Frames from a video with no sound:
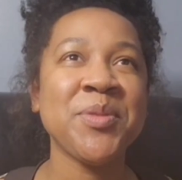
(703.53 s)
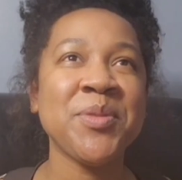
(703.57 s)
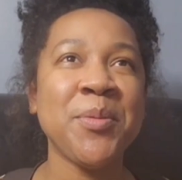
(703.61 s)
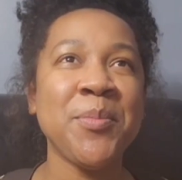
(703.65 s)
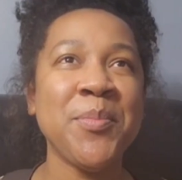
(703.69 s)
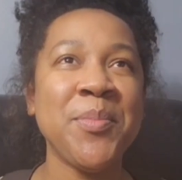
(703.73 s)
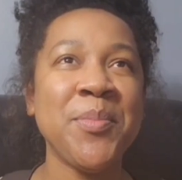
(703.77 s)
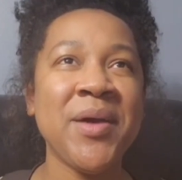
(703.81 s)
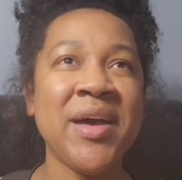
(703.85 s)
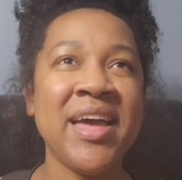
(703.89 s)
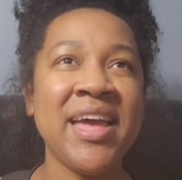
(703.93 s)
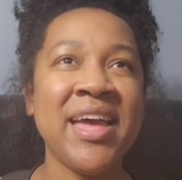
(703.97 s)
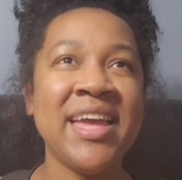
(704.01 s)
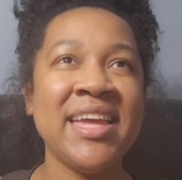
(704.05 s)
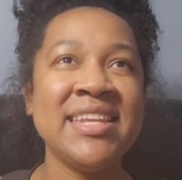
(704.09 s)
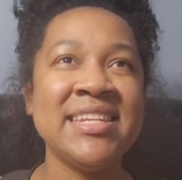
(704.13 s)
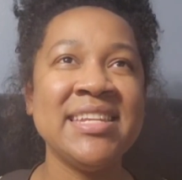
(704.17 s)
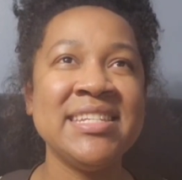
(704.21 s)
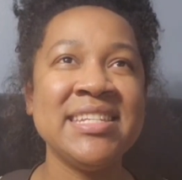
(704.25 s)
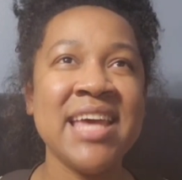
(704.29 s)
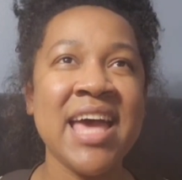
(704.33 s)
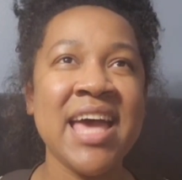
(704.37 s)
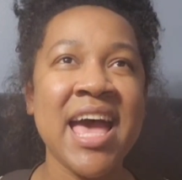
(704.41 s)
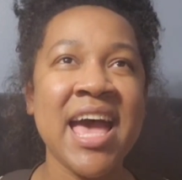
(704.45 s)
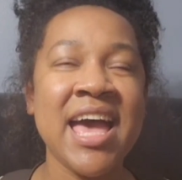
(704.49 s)

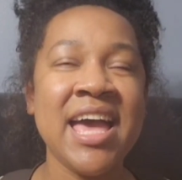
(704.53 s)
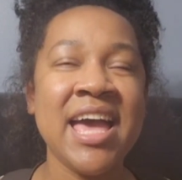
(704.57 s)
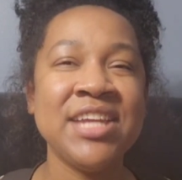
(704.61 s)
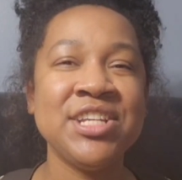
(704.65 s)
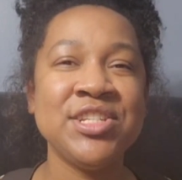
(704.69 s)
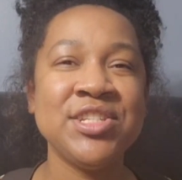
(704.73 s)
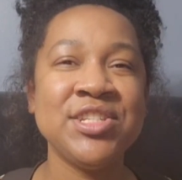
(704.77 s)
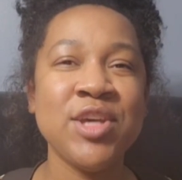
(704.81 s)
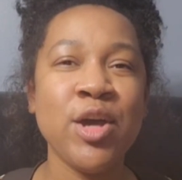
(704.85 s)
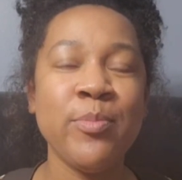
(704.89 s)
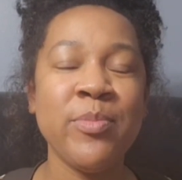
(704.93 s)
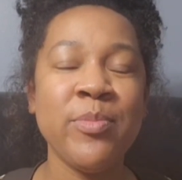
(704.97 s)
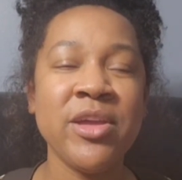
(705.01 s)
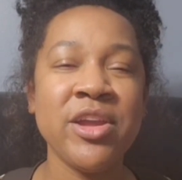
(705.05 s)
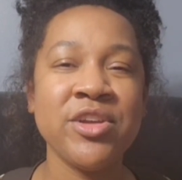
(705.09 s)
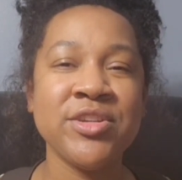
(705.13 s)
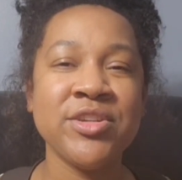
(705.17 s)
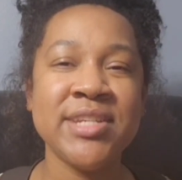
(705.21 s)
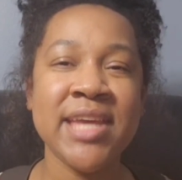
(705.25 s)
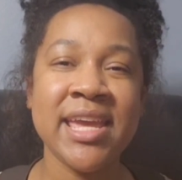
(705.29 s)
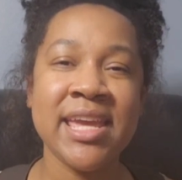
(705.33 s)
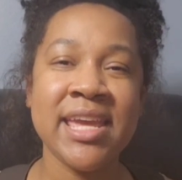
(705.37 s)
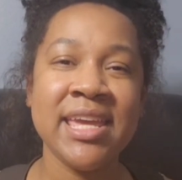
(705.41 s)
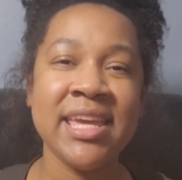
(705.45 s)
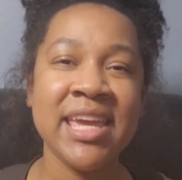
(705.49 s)
But I just hope that you're
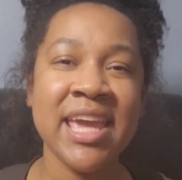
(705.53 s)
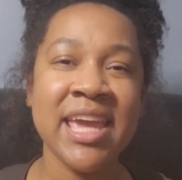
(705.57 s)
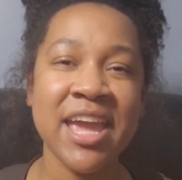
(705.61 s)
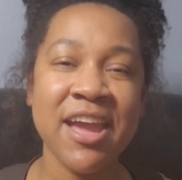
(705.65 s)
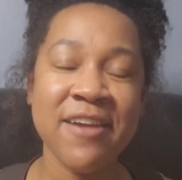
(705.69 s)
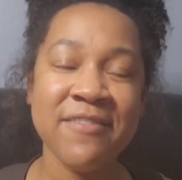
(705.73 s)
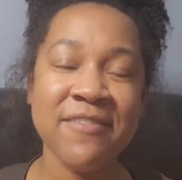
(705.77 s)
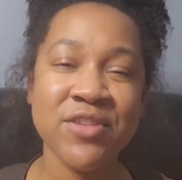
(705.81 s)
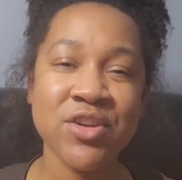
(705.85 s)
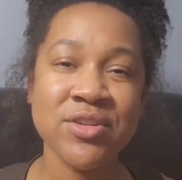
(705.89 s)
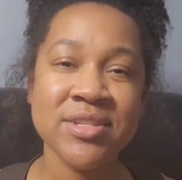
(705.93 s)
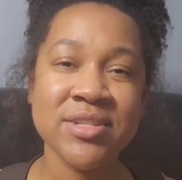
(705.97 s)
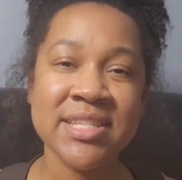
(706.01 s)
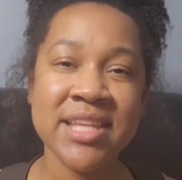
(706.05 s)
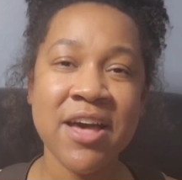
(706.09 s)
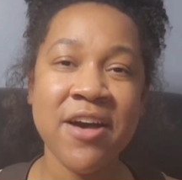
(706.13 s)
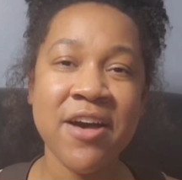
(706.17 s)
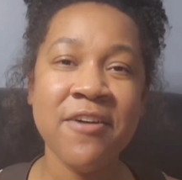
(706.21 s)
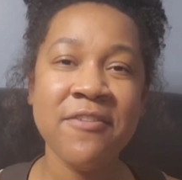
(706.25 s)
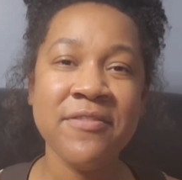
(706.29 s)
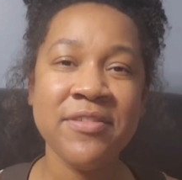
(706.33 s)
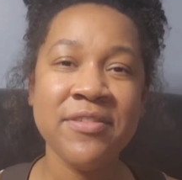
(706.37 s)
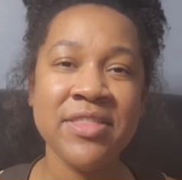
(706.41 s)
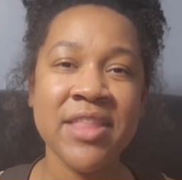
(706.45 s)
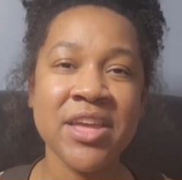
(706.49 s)
taking care of
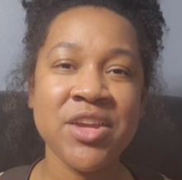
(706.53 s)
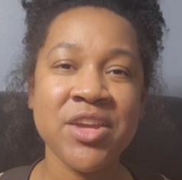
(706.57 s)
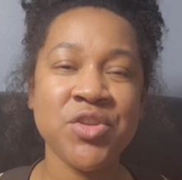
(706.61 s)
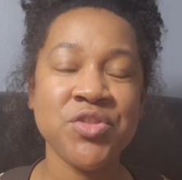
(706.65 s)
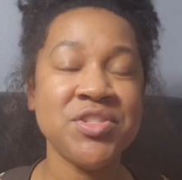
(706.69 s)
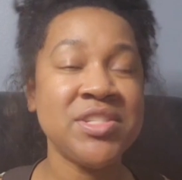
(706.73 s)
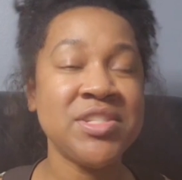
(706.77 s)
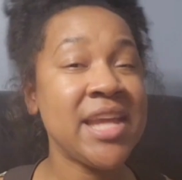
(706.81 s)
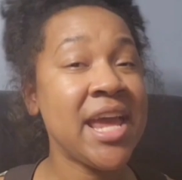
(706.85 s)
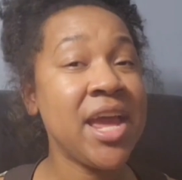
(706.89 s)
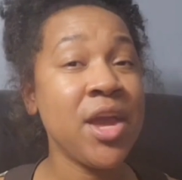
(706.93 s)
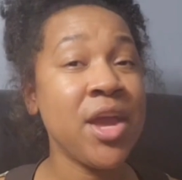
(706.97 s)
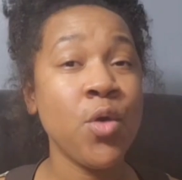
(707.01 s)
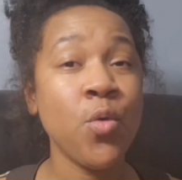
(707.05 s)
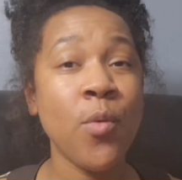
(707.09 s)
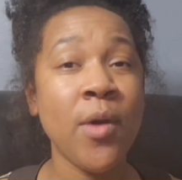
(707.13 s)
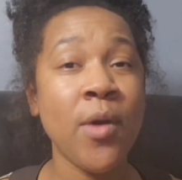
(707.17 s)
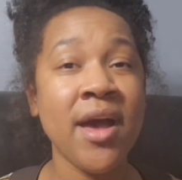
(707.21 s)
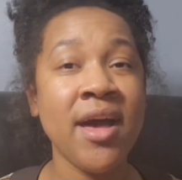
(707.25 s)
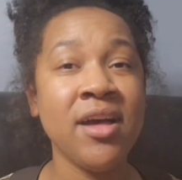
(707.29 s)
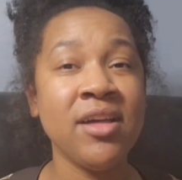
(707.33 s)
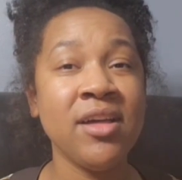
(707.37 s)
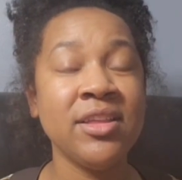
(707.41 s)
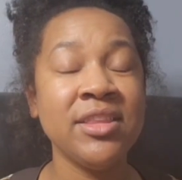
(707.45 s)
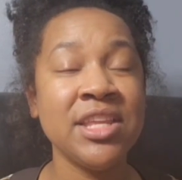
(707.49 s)
yourself, and that you're staying
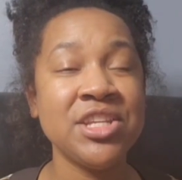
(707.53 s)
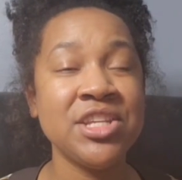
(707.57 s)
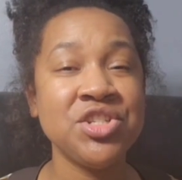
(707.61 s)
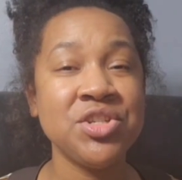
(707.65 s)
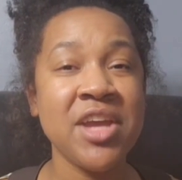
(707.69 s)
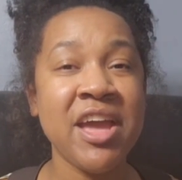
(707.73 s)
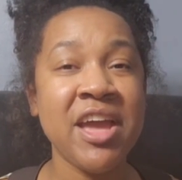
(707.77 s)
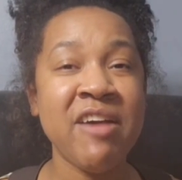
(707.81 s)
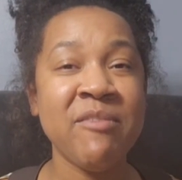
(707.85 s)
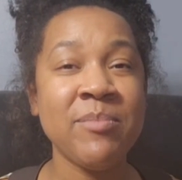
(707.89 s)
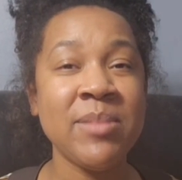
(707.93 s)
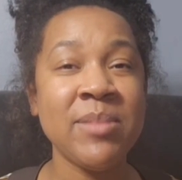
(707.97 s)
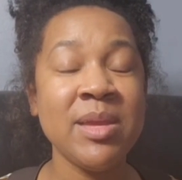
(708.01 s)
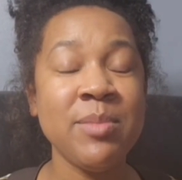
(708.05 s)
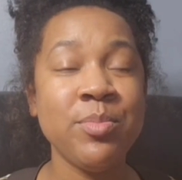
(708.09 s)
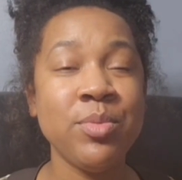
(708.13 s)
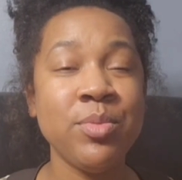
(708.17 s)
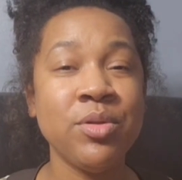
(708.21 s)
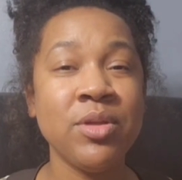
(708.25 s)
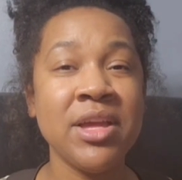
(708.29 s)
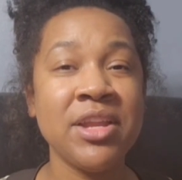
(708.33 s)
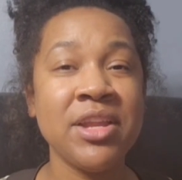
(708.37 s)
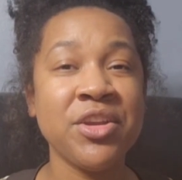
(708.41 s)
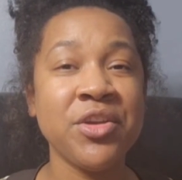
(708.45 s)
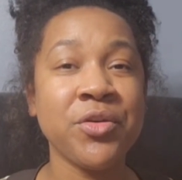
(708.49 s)
well, and that you have
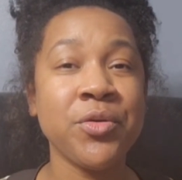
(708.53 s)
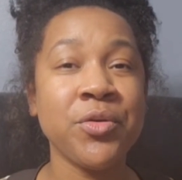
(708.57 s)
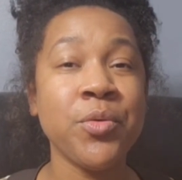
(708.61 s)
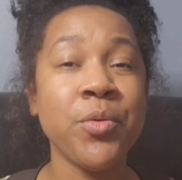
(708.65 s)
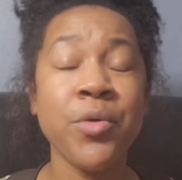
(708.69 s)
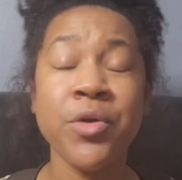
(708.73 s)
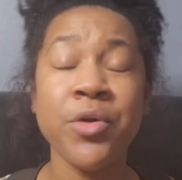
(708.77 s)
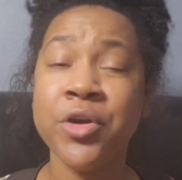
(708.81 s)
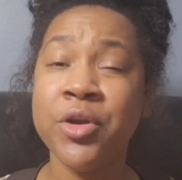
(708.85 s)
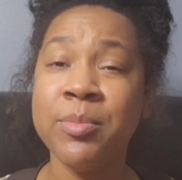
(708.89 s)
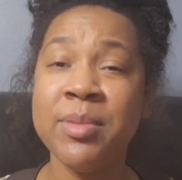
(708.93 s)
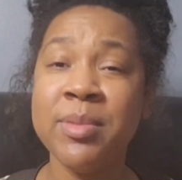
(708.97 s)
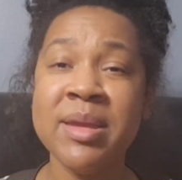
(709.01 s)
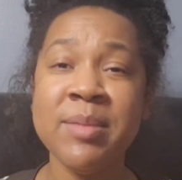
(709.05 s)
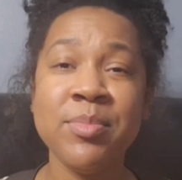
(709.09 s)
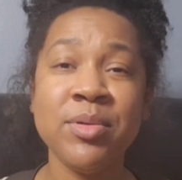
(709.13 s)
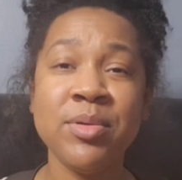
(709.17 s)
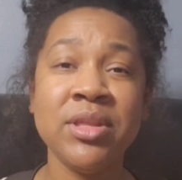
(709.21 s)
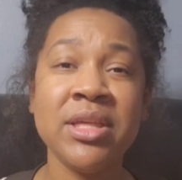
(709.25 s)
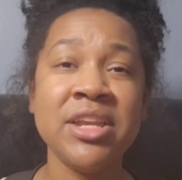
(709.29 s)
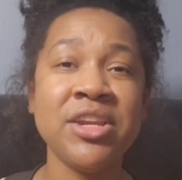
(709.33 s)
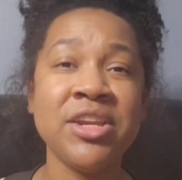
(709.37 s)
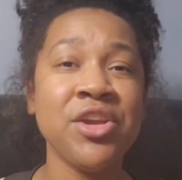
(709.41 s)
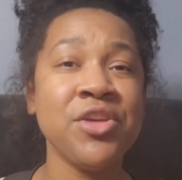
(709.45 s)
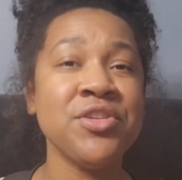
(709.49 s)
people in your corner,
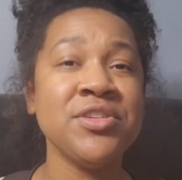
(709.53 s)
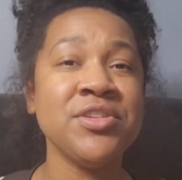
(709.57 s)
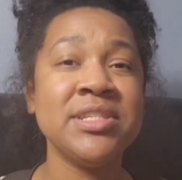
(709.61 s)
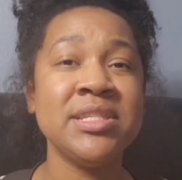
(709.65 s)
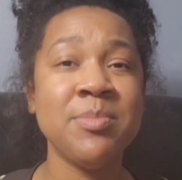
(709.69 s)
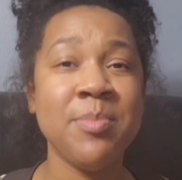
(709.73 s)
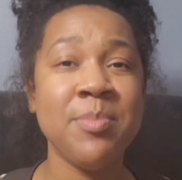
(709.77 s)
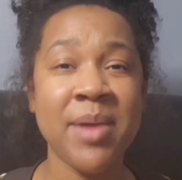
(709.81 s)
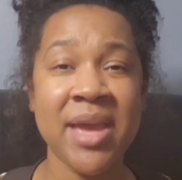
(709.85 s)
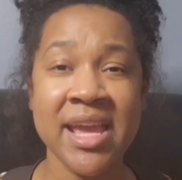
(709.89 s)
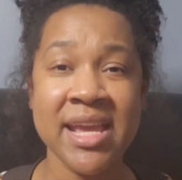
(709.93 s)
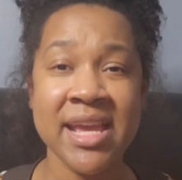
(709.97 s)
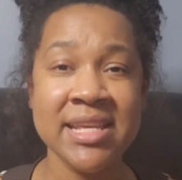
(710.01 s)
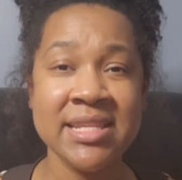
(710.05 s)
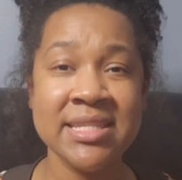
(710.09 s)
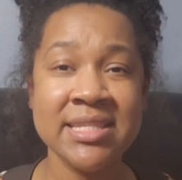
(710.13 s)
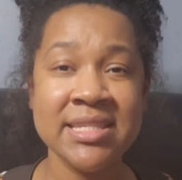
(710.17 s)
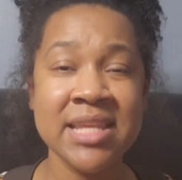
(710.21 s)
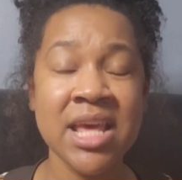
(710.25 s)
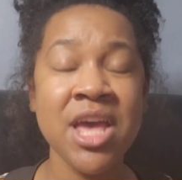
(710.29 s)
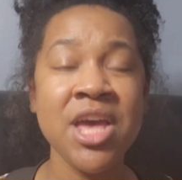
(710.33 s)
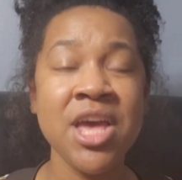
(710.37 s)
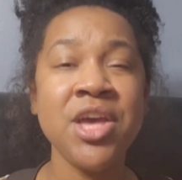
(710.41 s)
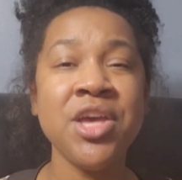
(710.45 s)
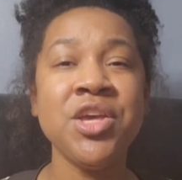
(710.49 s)
people in your
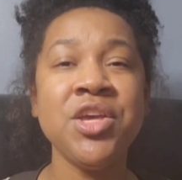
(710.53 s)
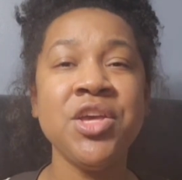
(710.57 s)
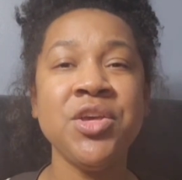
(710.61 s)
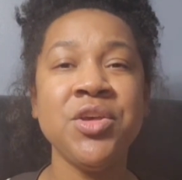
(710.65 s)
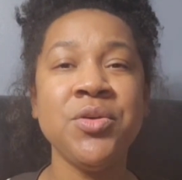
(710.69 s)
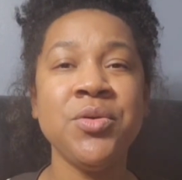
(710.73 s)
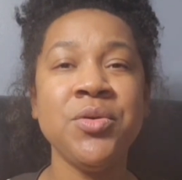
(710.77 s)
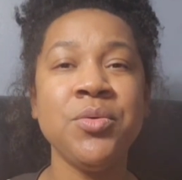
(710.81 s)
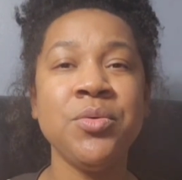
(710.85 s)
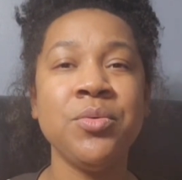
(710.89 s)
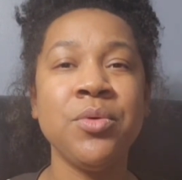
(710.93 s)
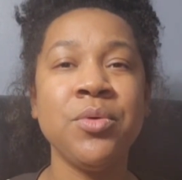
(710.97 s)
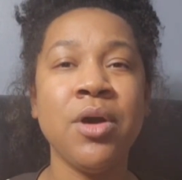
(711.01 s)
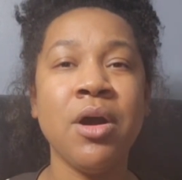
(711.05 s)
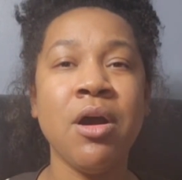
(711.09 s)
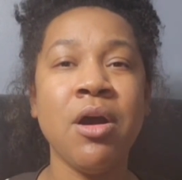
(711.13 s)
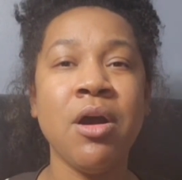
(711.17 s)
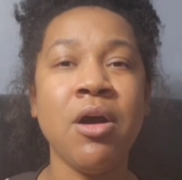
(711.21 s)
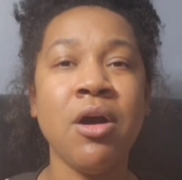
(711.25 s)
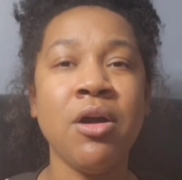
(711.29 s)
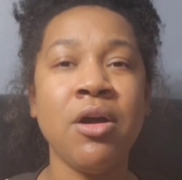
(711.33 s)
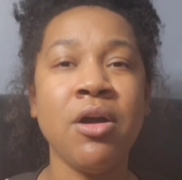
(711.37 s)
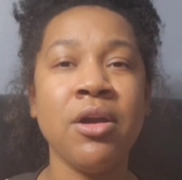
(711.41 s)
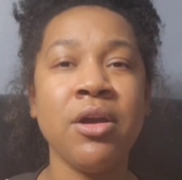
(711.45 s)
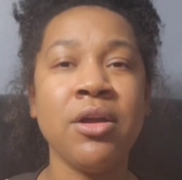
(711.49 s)
space who
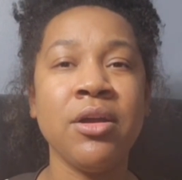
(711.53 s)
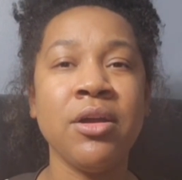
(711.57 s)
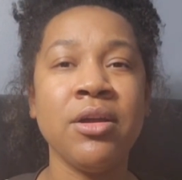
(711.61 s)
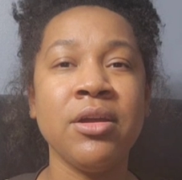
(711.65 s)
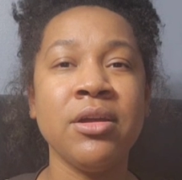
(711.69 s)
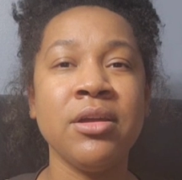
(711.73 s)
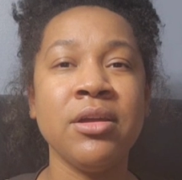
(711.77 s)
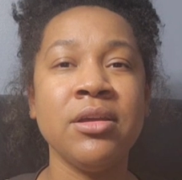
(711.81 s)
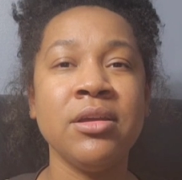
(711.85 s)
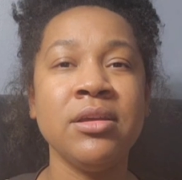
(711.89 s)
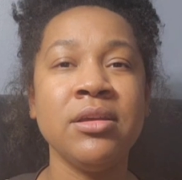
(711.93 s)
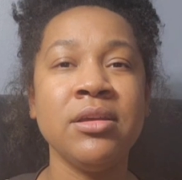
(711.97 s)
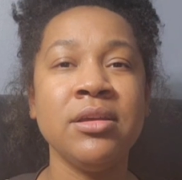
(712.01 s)
are